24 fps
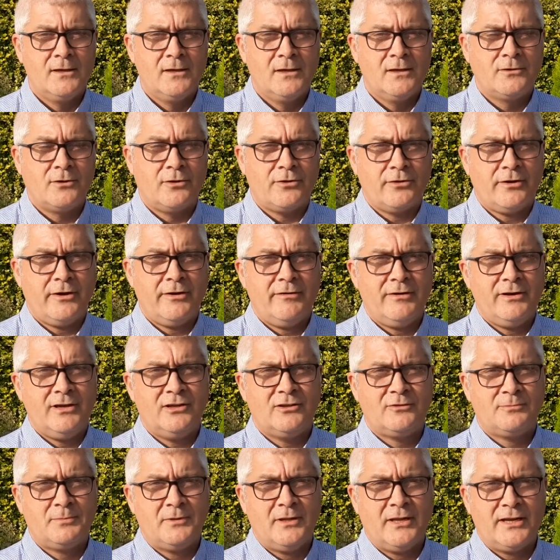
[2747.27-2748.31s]
Another area
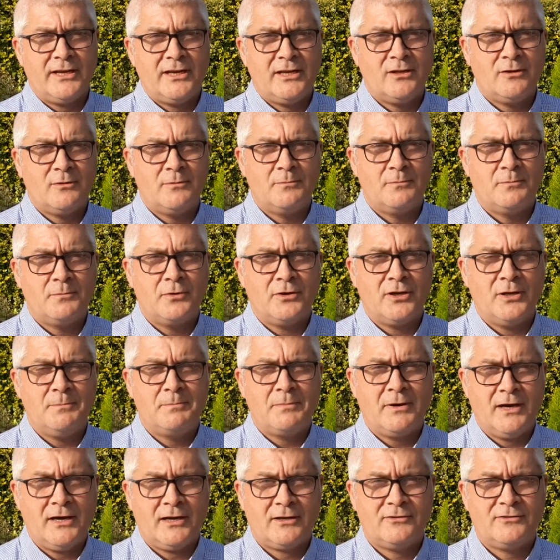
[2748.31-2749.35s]
is planning on putting
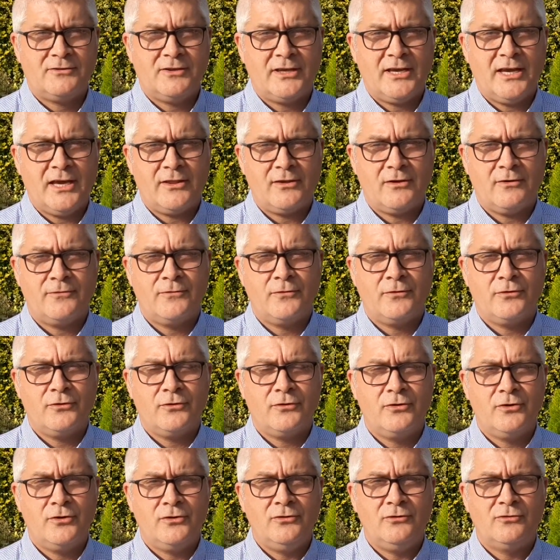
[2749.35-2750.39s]
packs together for the
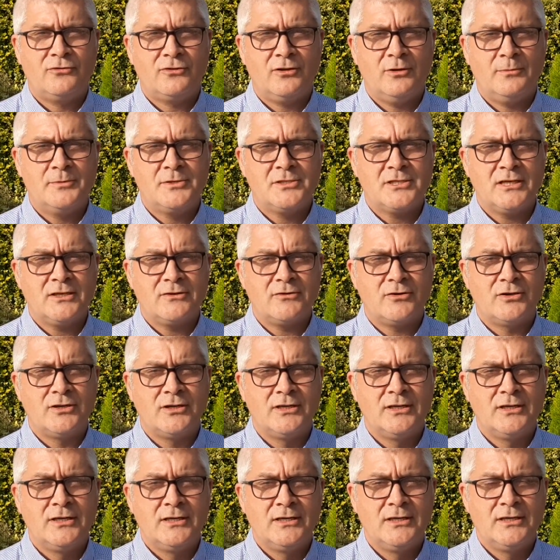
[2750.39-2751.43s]
Good News Club children,
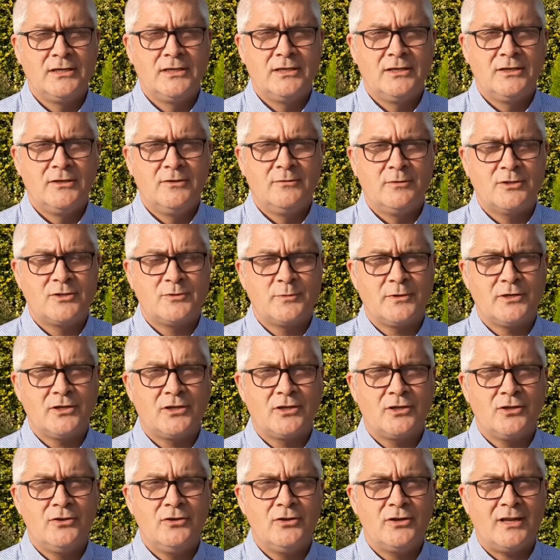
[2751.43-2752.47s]
which will
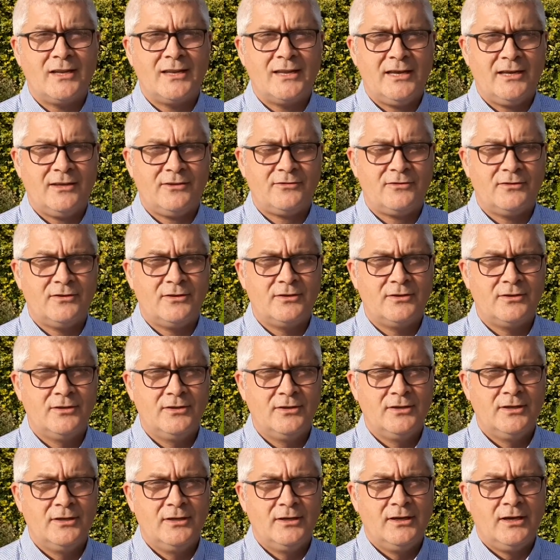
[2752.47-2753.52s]
include a lesson,
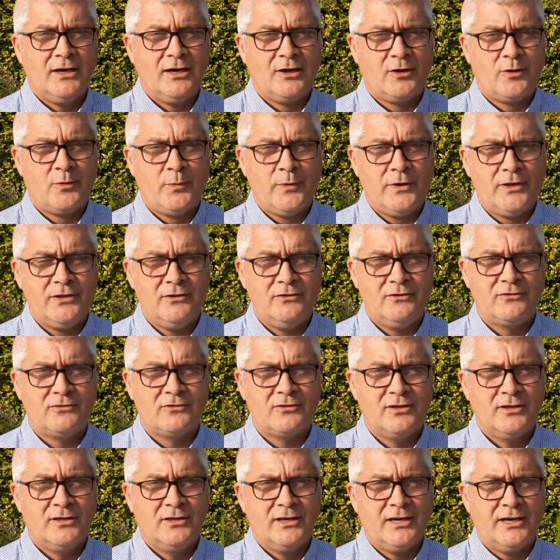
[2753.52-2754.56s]
a quiz,
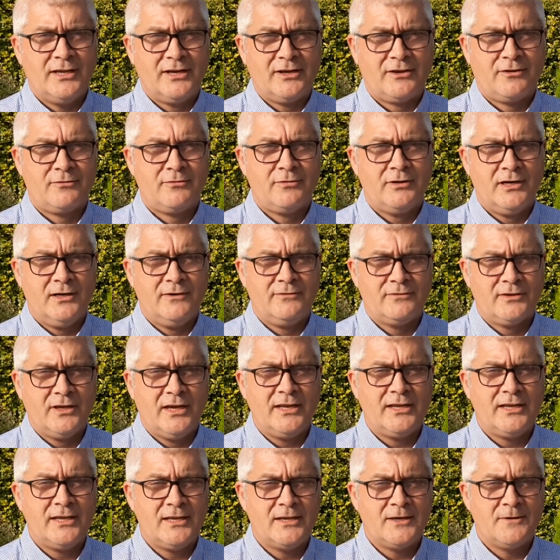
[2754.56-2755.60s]
and a craft
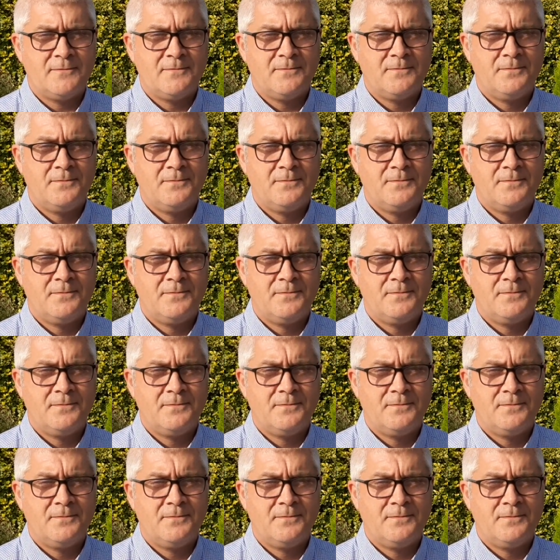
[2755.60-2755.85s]
idea.